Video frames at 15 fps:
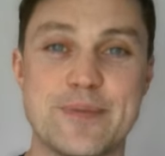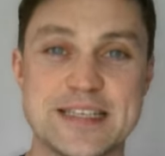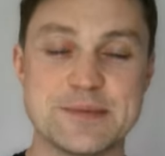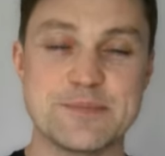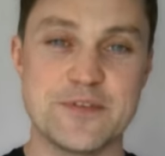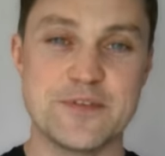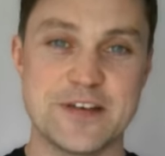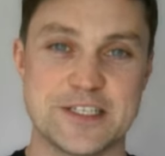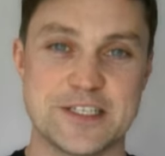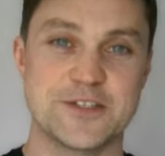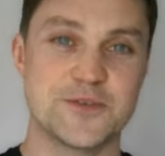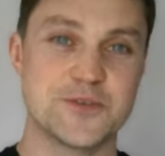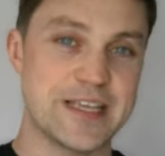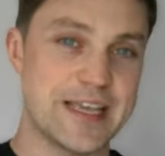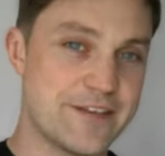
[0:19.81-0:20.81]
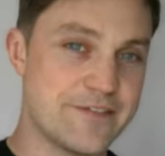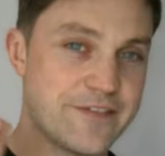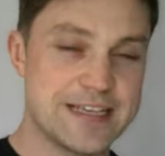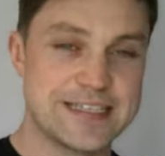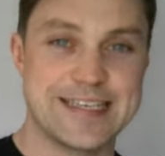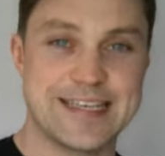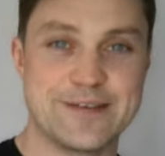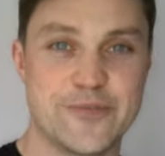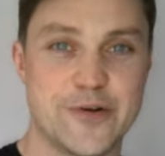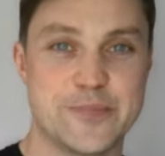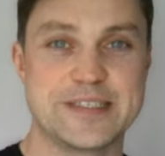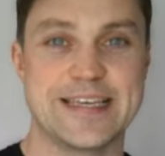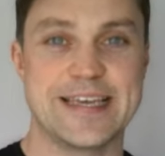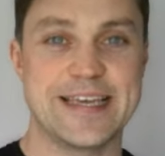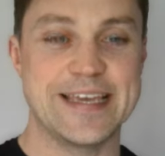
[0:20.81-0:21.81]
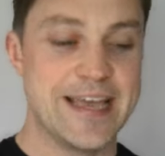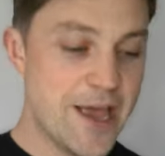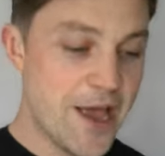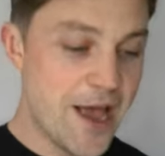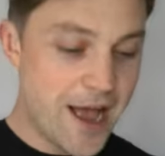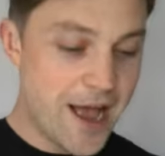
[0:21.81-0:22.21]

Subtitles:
busy professionals invest in property.